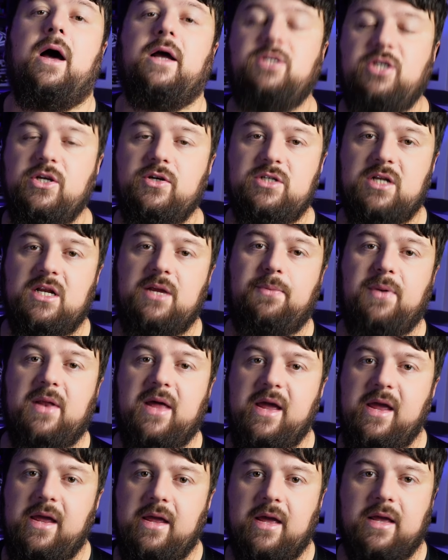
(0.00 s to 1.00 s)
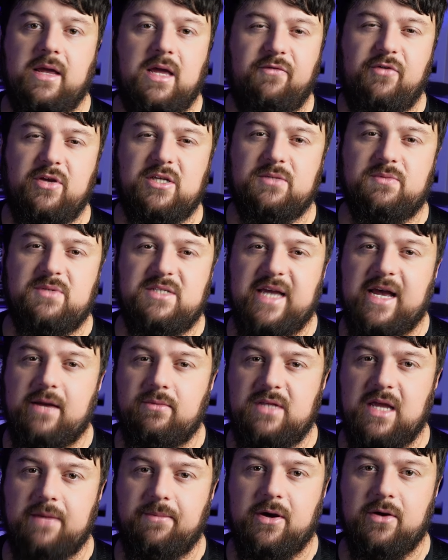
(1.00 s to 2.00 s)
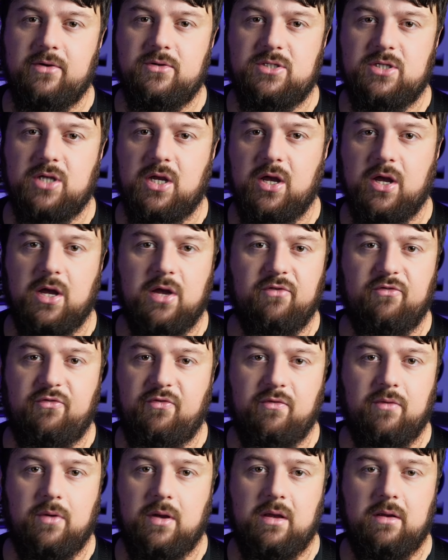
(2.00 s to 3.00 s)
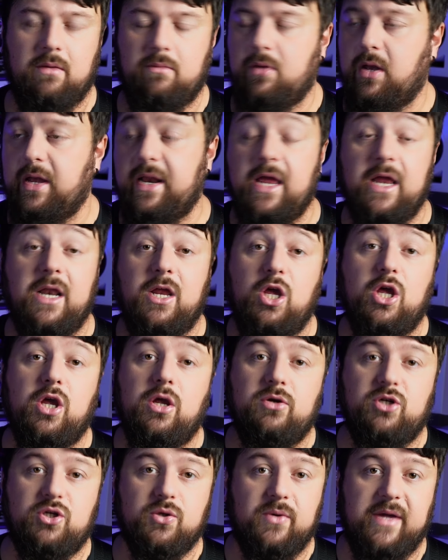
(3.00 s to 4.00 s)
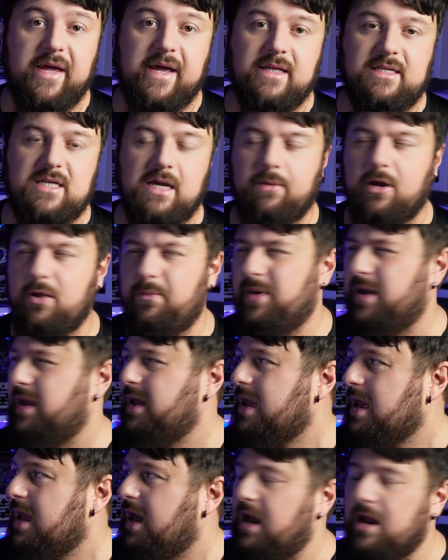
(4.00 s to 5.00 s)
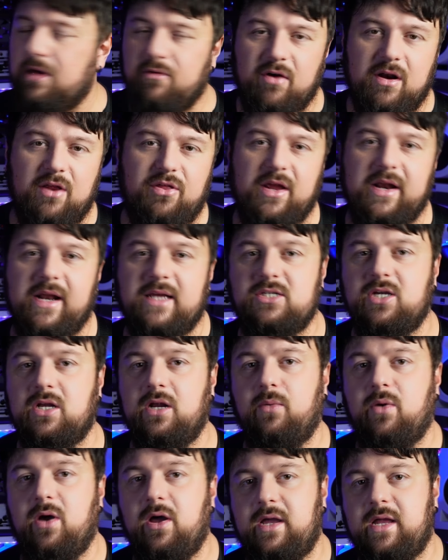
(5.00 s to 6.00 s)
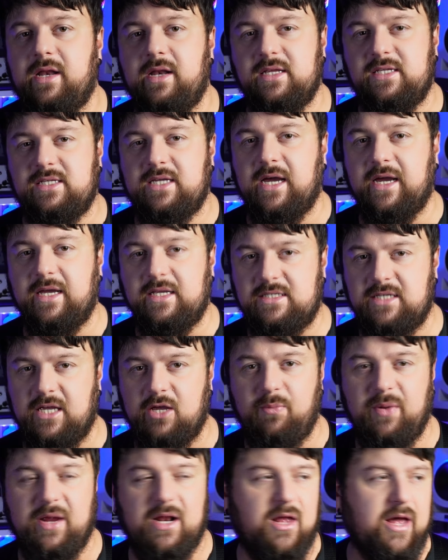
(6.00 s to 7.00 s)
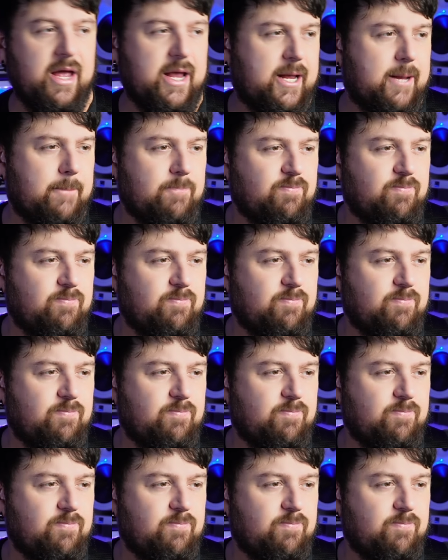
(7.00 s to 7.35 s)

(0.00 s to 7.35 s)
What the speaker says: I'd usually play and give you some sound demos in a usual gear demo, but I don't really think that's going to work in this case. It'd be like